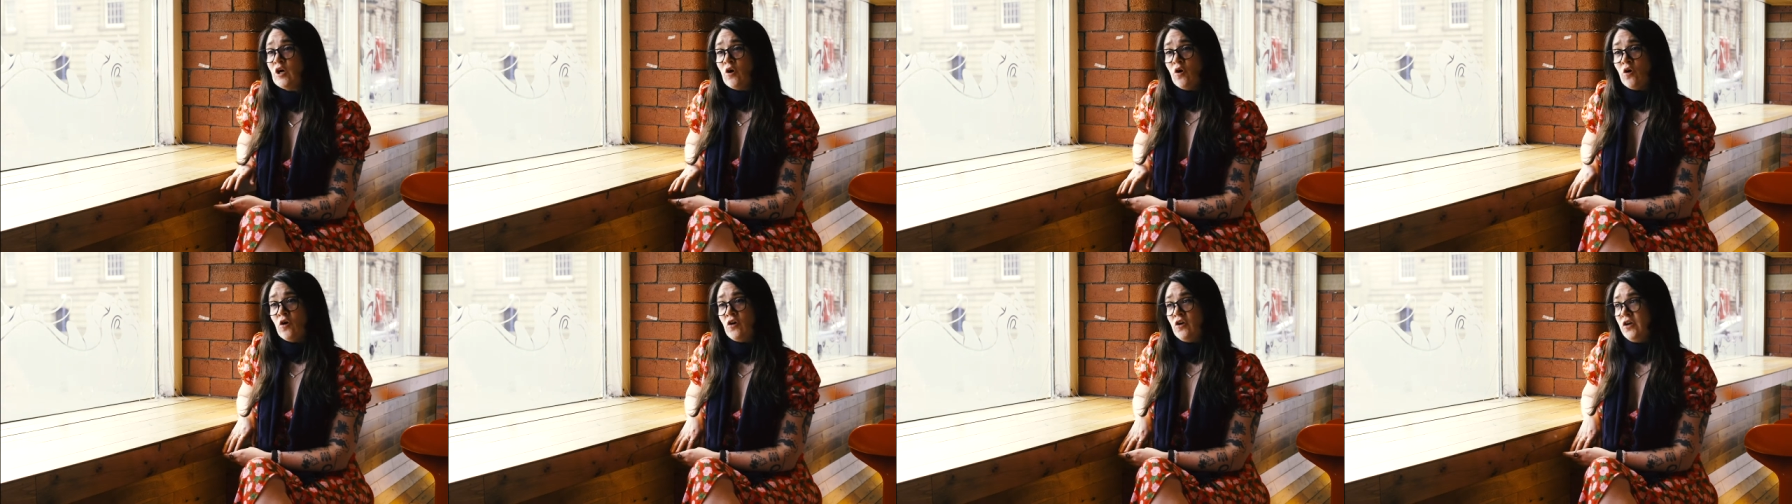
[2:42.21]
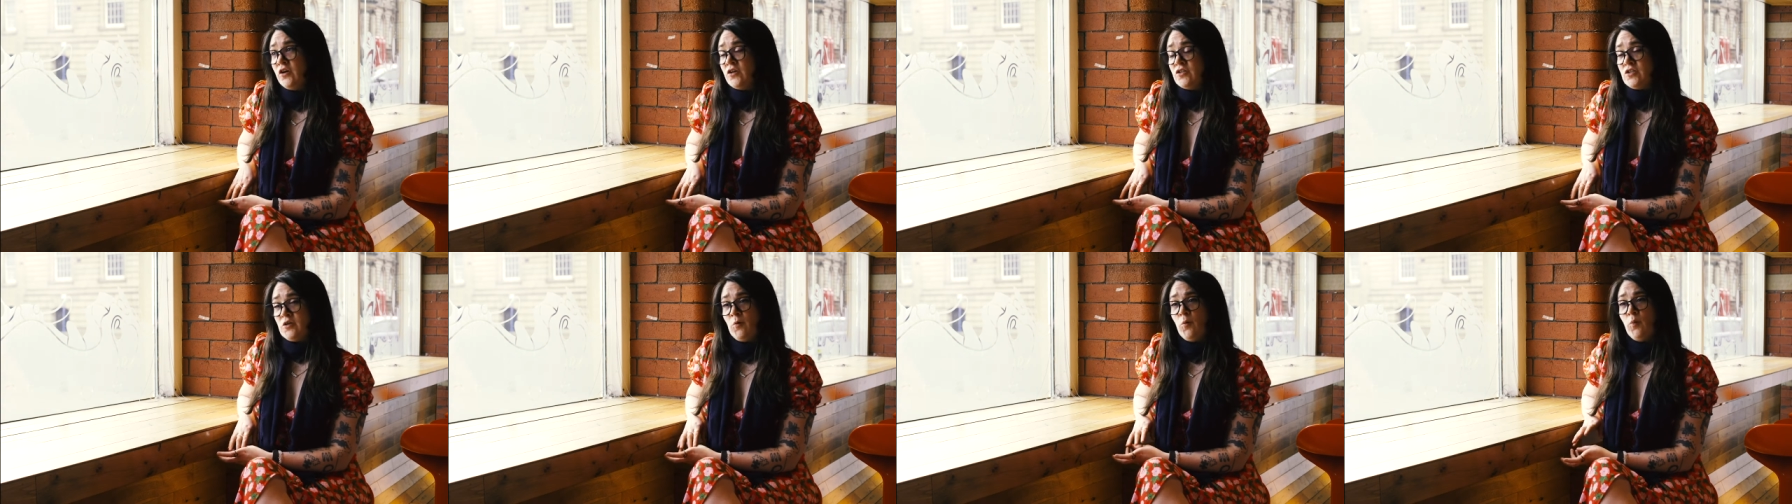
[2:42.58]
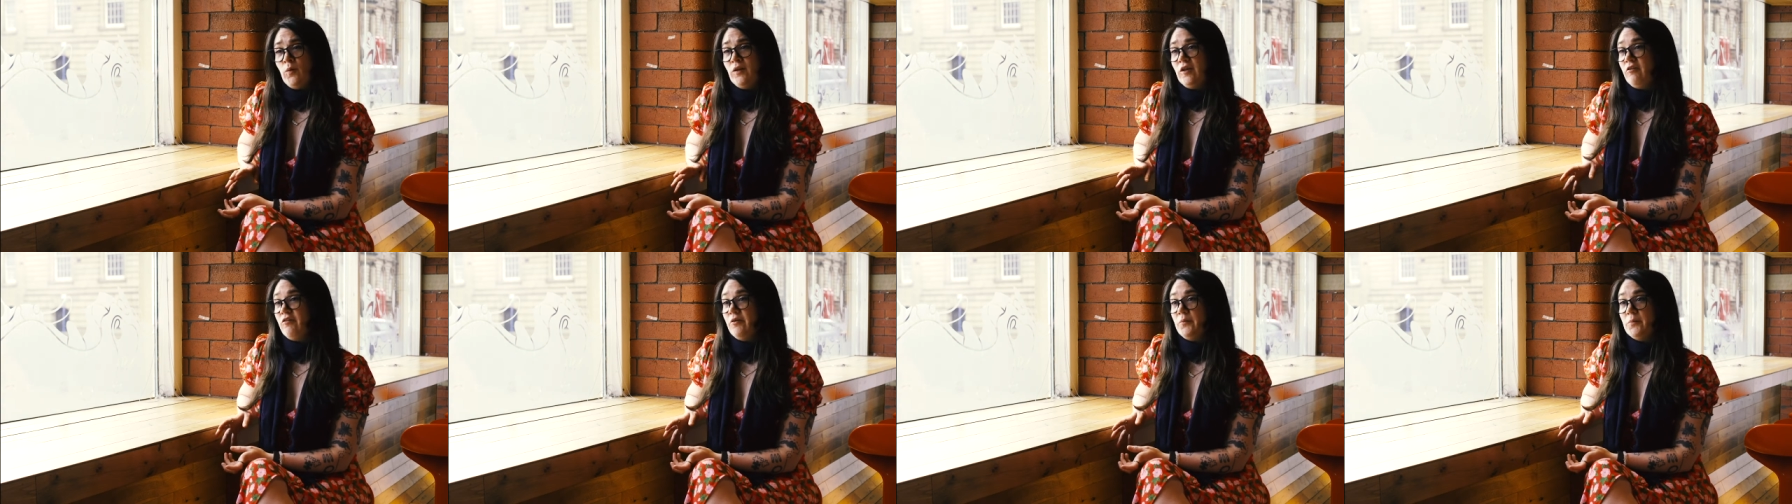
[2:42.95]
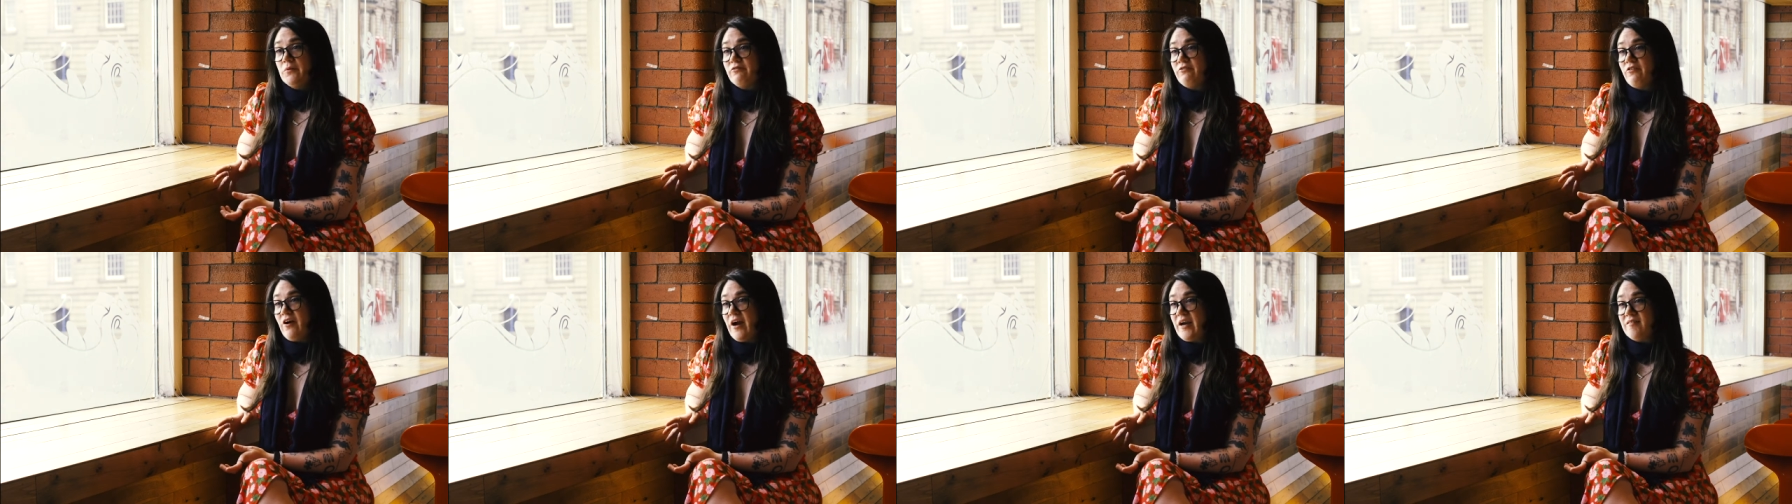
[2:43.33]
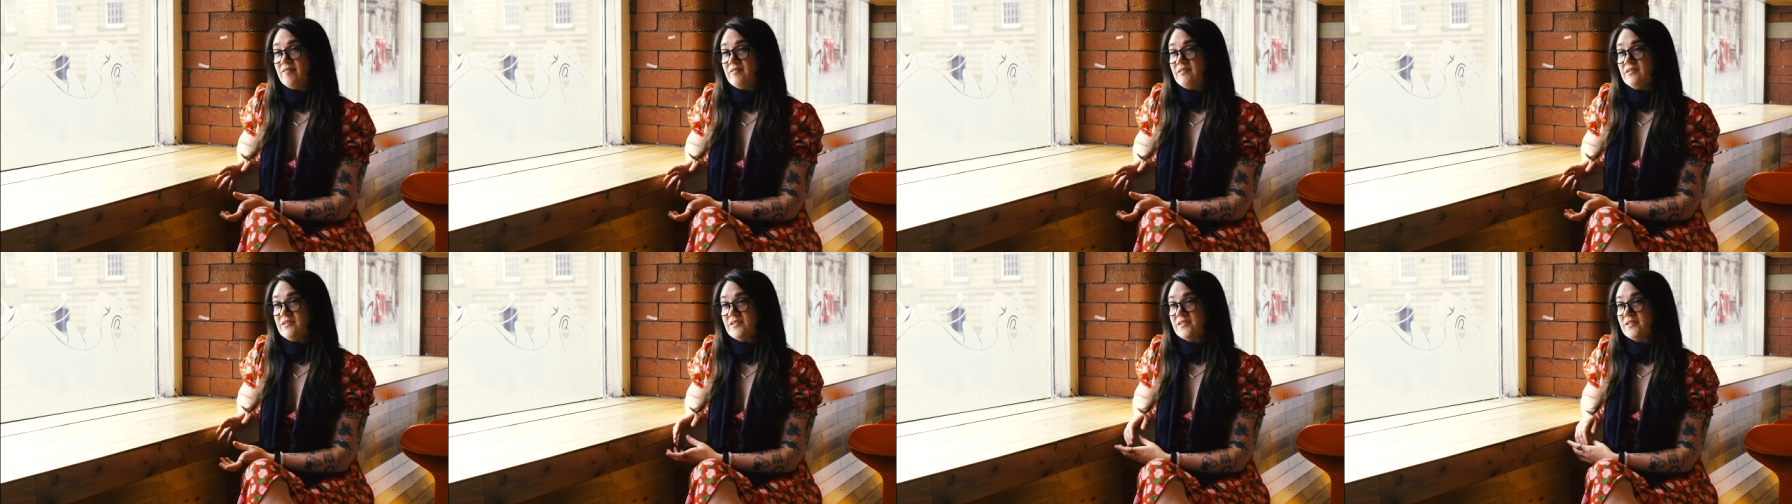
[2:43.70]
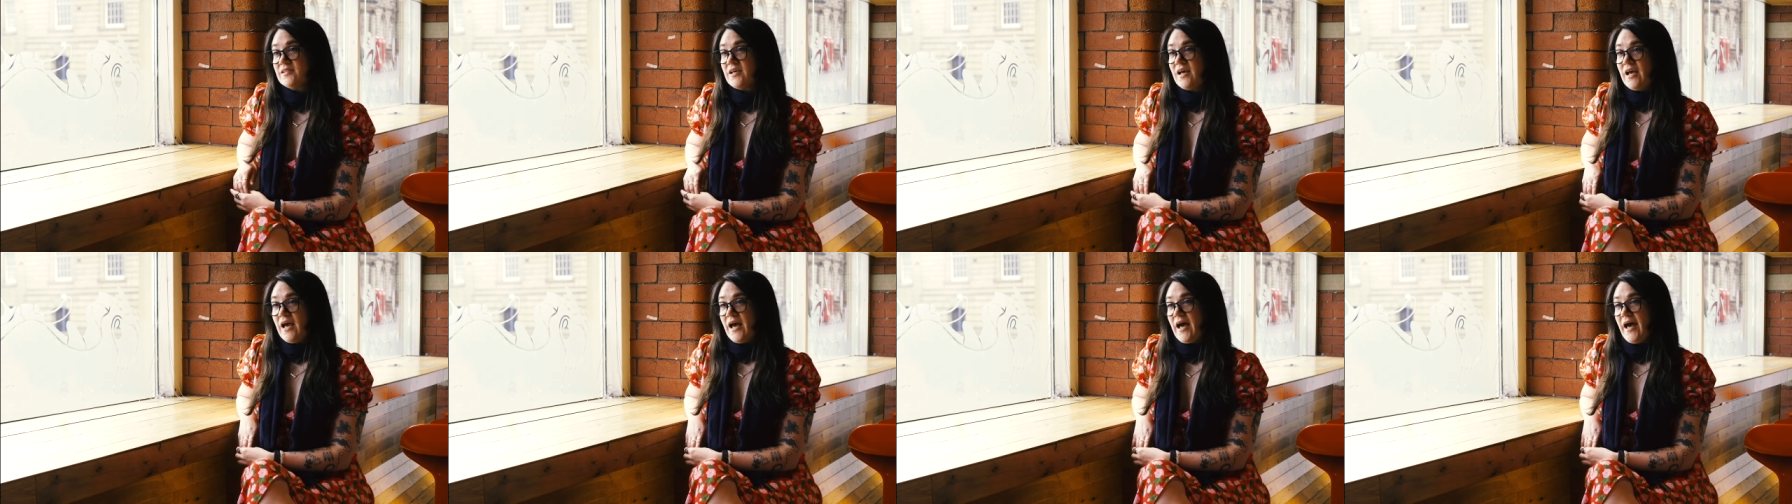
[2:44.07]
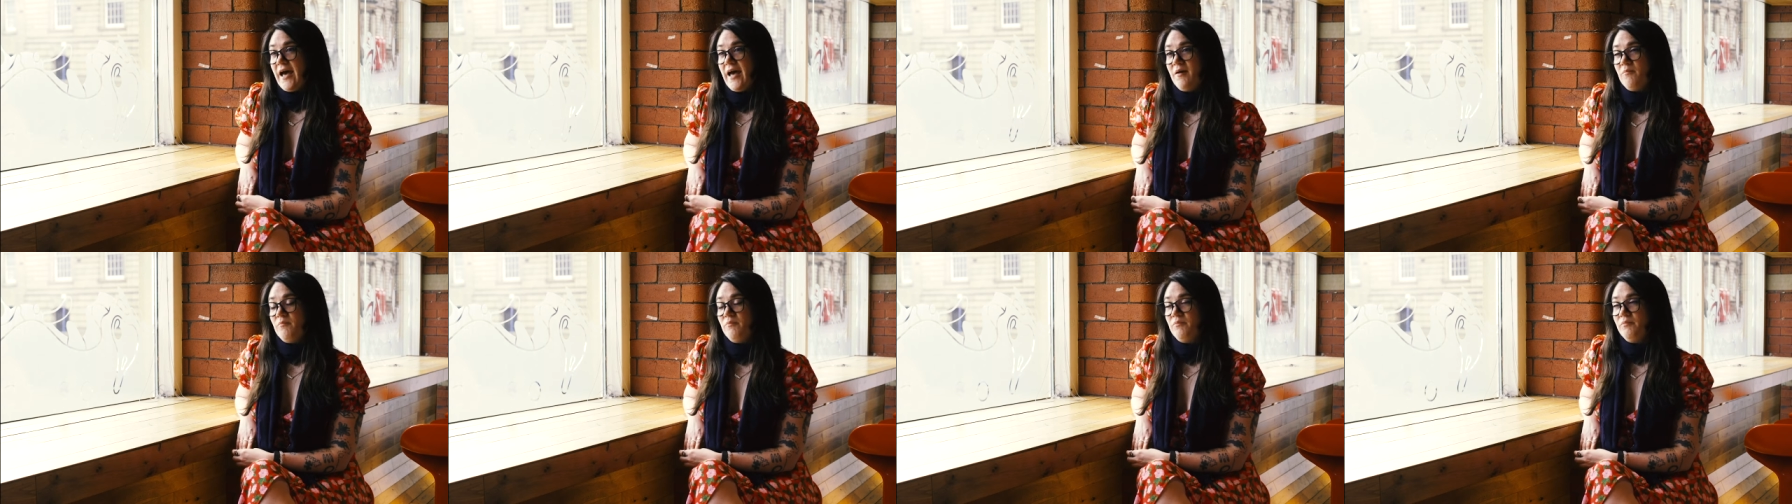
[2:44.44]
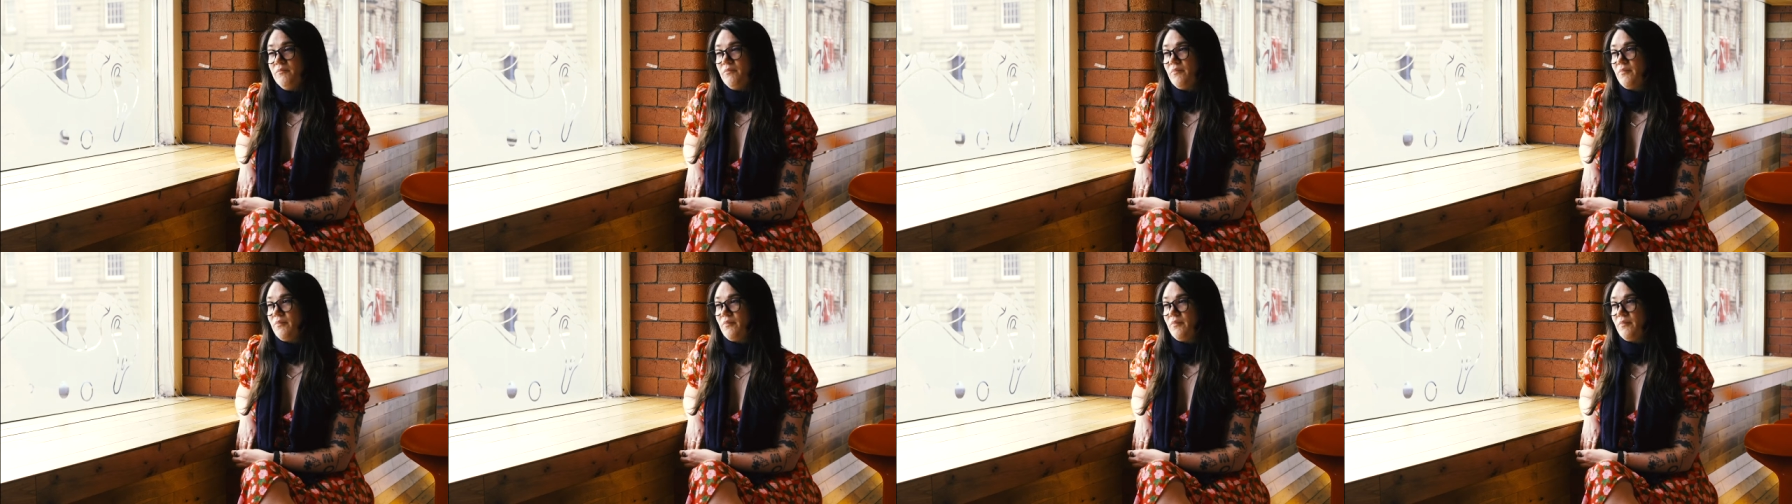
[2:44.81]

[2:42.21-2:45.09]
or you could do it with a group of friends um,